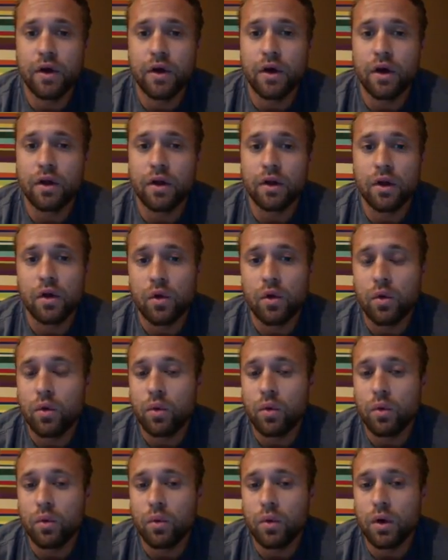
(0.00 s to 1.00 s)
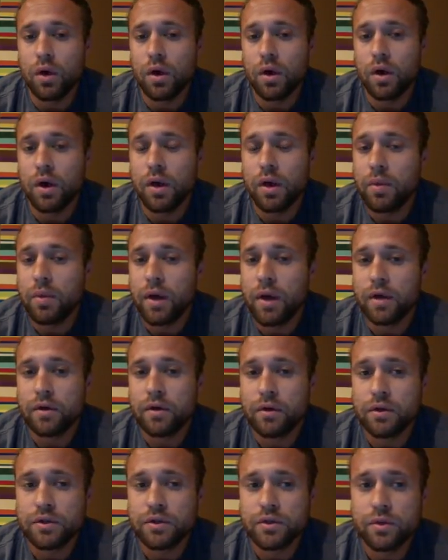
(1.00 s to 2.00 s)
a low impact
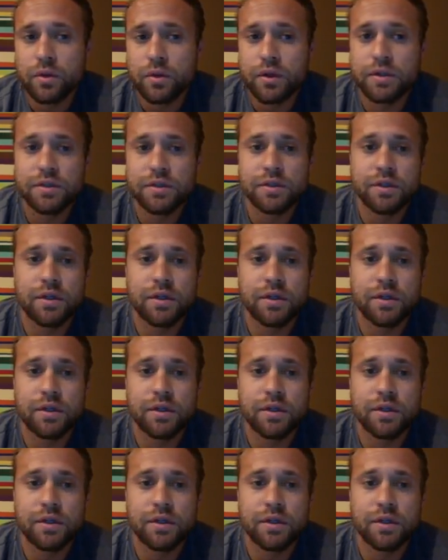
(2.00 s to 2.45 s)
on the joints,